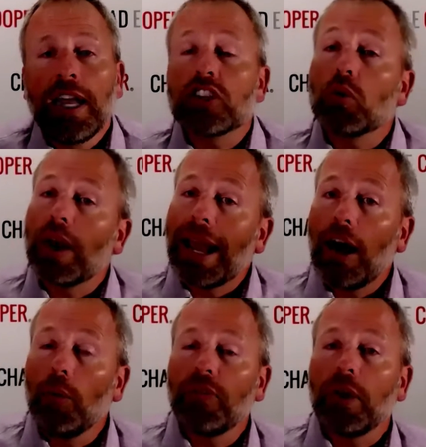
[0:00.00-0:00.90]
And so what I
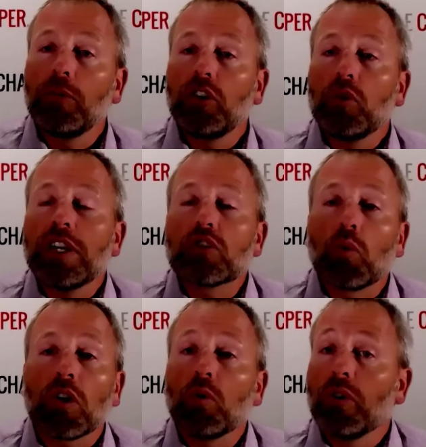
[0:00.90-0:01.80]
help them do is
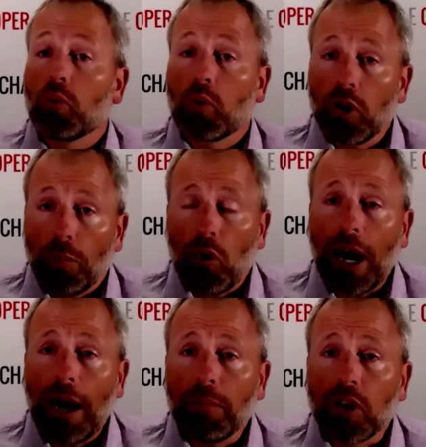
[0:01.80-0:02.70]
work with real
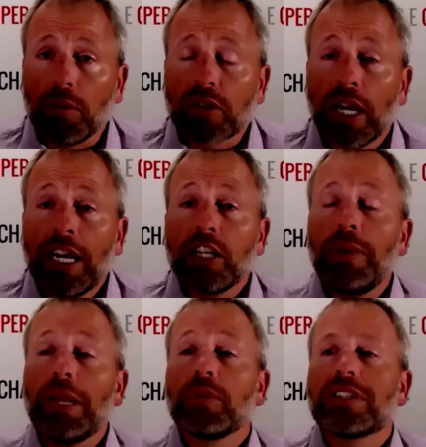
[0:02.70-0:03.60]
problems to
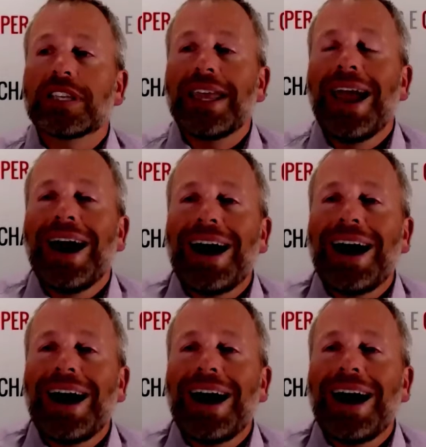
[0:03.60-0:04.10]
be able to say,